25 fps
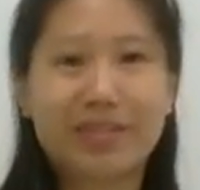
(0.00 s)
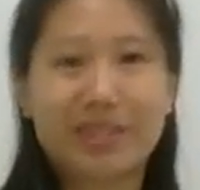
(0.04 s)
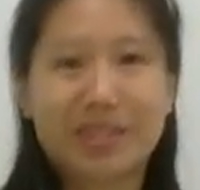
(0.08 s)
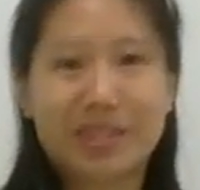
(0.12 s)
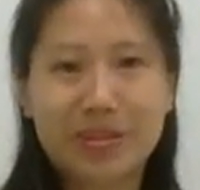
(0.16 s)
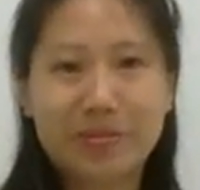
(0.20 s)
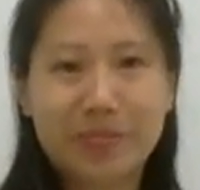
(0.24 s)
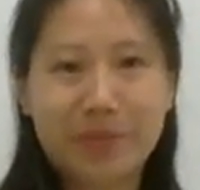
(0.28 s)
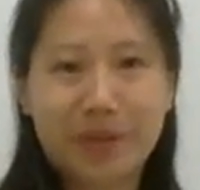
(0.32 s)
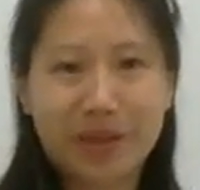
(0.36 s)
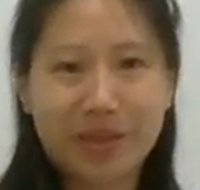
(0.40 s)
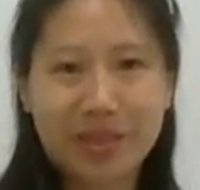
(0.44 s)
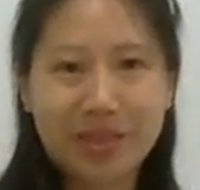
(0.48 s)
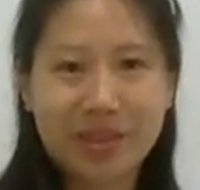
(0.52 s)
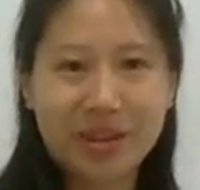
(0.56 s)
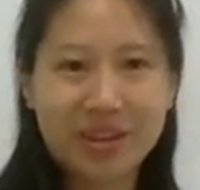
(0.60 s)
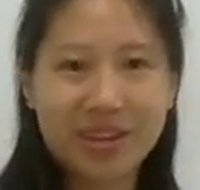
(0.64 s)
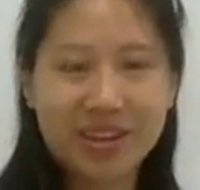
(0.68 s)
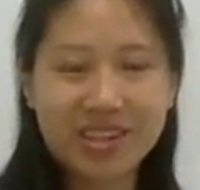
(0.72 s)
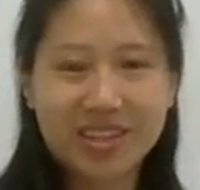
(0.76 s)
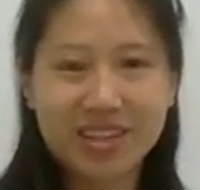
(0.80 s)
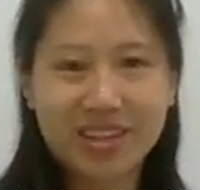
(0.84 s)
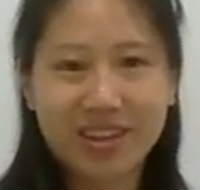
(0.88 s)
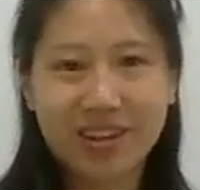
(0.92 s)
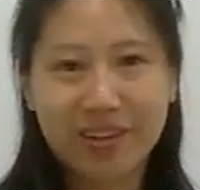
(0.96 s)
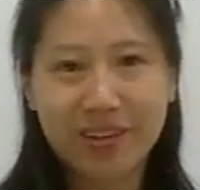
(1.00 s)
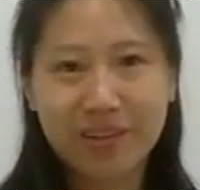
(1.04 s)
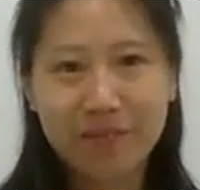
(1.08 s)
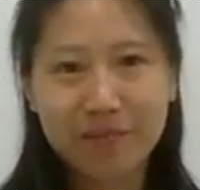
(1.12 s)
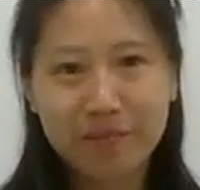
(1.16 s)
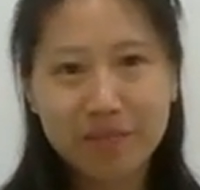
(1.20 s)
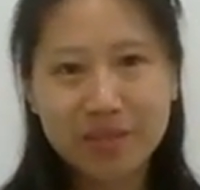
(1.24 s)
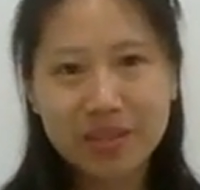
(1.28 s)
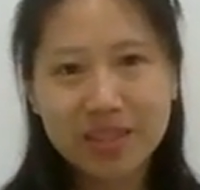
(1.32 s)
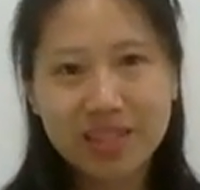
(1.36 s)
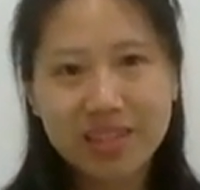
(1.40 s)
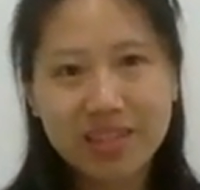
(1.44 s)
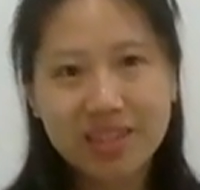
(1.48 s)
So about 30
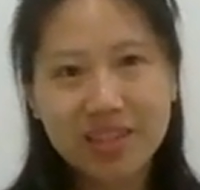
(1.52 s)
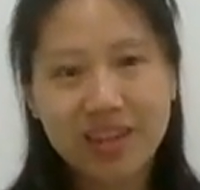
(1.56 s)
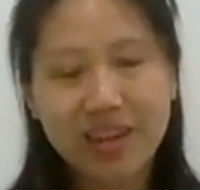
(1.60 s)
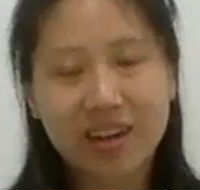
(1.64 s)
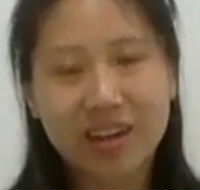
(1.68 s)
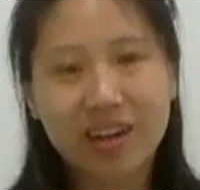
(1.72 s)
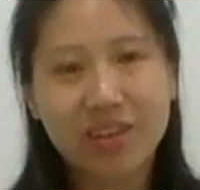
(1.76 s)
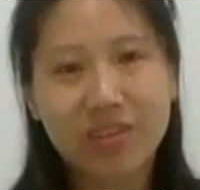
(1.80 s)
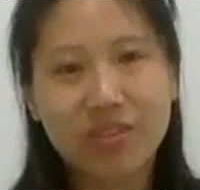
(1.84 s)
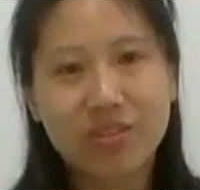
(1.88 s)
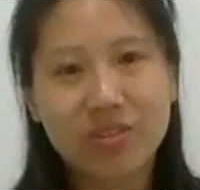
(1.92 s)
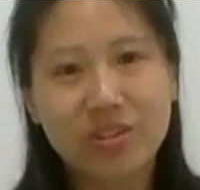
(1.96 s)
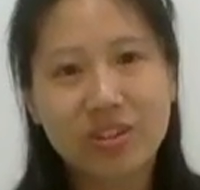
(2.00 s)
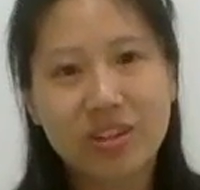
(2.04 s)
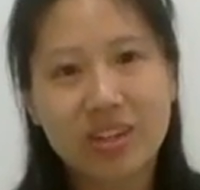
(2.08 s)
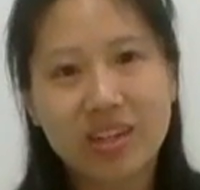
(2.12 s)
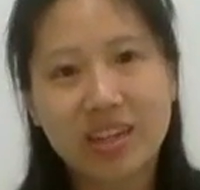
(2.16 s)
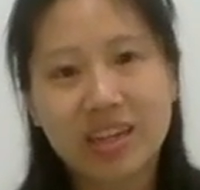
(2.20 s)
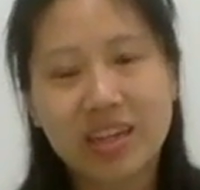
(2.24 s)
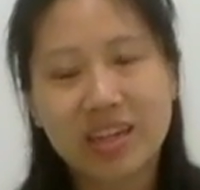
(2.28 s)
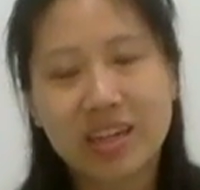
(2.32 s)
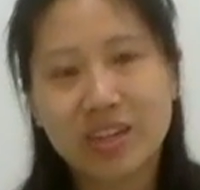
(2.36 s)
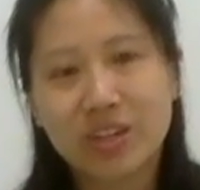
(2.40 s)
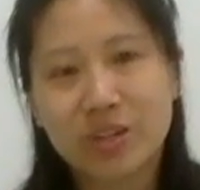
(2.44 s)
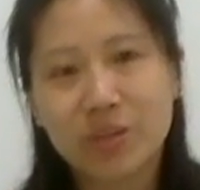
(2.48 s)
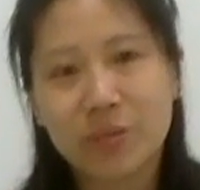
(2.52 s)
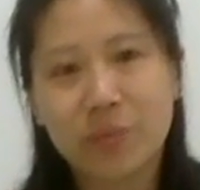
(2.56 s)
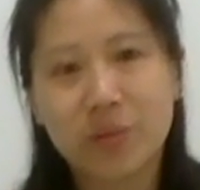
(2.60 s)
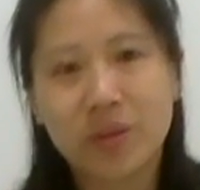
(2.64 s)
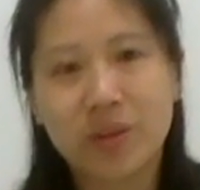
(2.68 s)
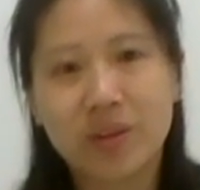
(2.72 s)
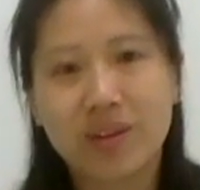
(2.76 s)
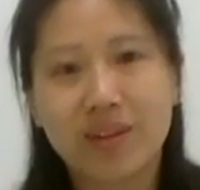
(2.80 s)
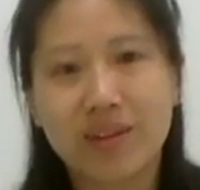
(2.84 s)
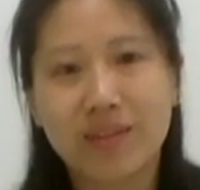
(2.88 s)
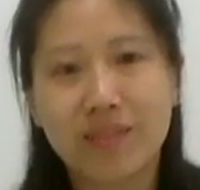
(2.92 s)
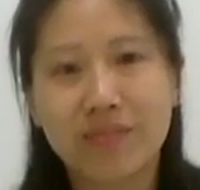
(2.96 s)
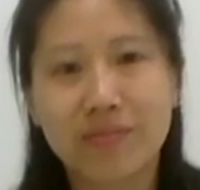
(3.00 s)
times usually should be
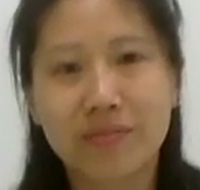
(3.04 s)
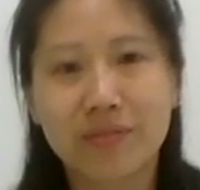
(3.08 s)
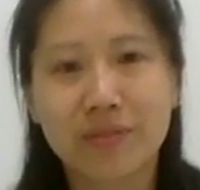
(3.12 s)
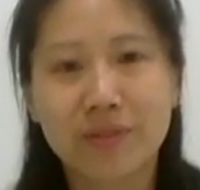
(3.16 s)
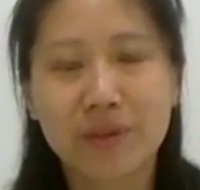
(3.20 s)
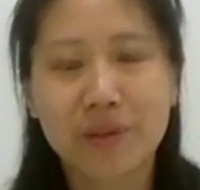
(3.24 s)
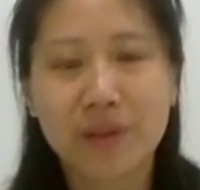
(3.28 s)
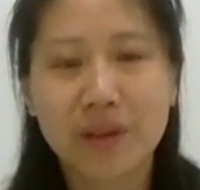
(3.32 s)
enough.